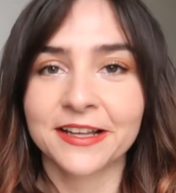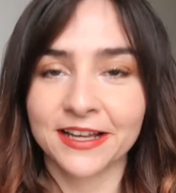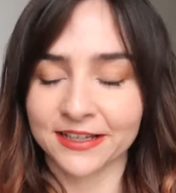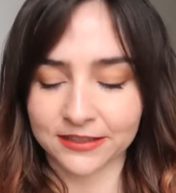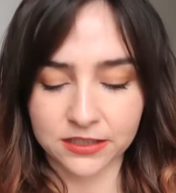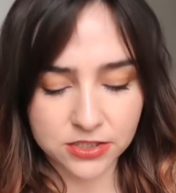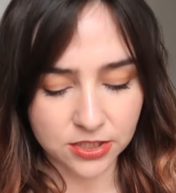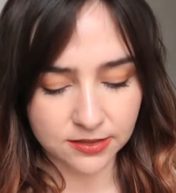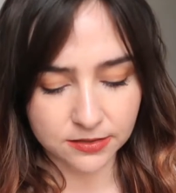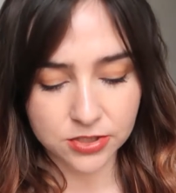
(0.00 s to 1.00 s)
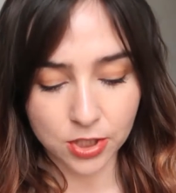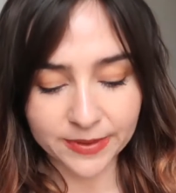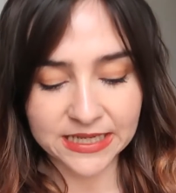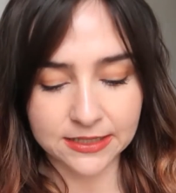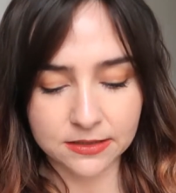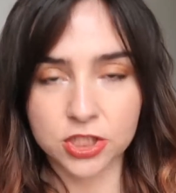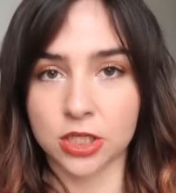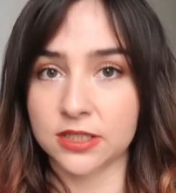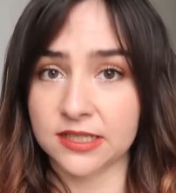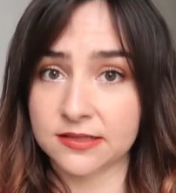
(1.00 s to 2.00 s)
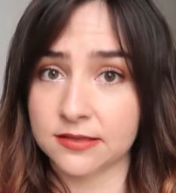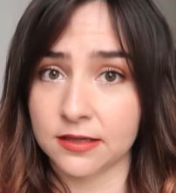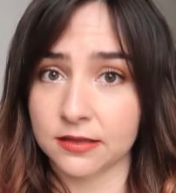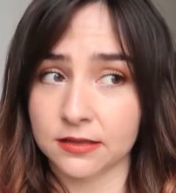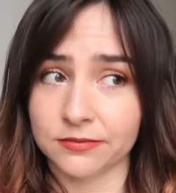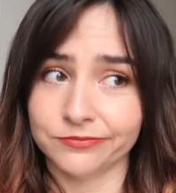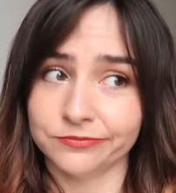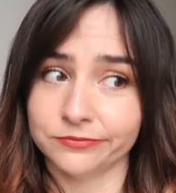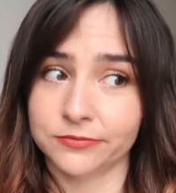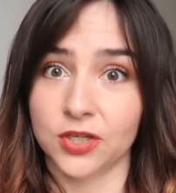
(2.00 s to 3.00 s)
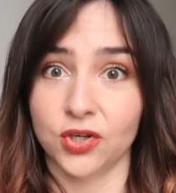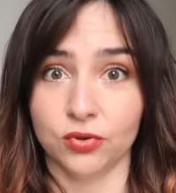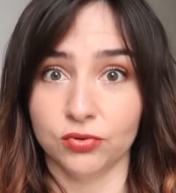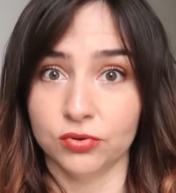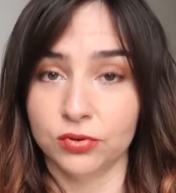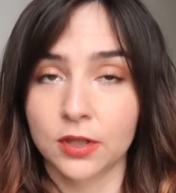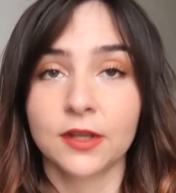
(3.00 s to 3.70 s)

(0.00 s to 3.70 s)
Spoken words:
A Clinique chuggy stick? No.